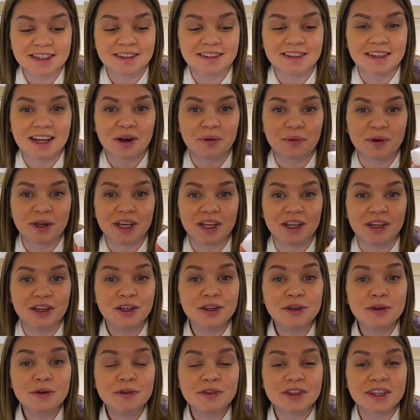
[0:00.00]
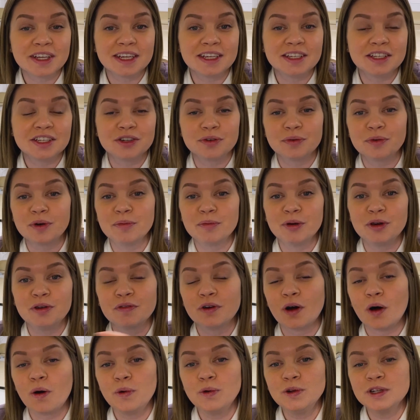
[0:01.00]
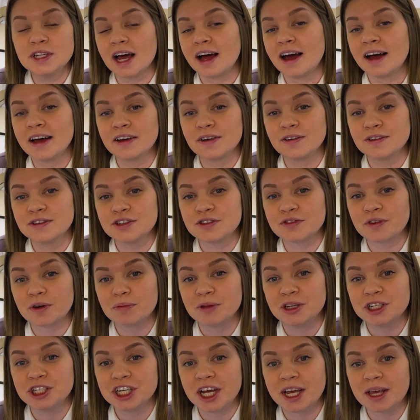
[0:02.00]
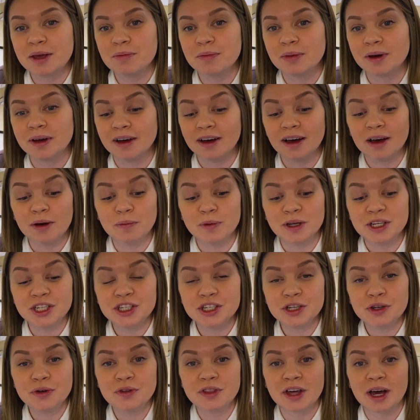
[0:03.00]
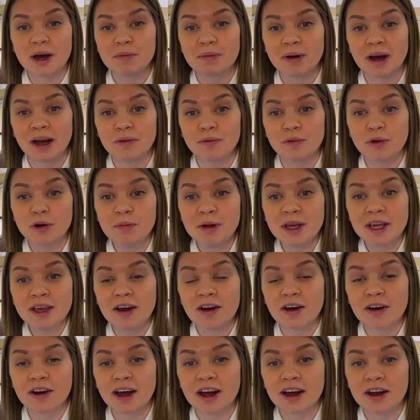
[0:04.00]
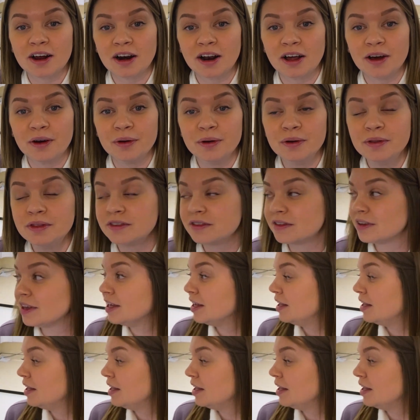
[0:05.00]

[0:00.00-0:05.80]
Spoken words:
Now we can use this to remove old ions from the chamber, and we do that by rubbing it on our clothes